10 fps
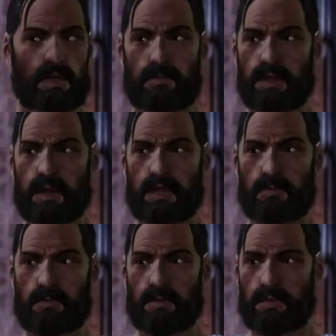Take some
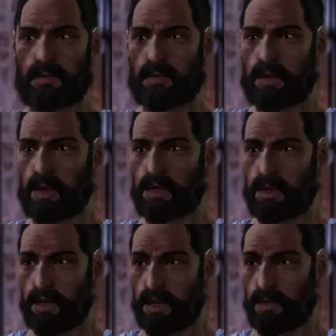time.
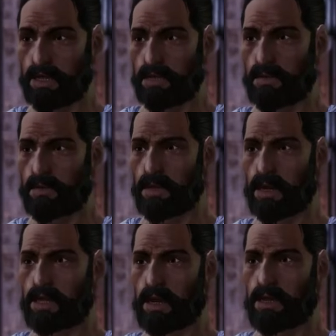When you're ready,
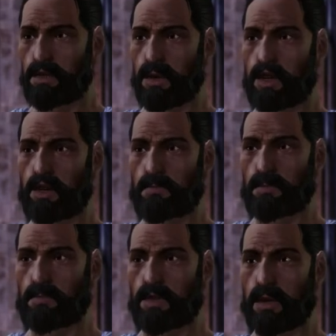I'd like you to
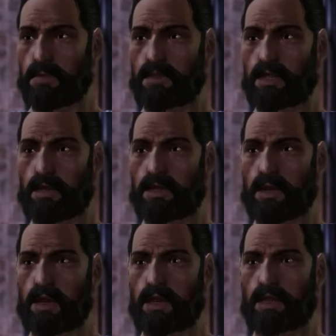accompany me to a
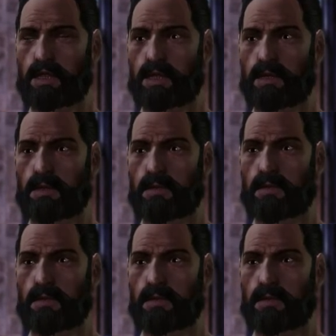meeting with the king.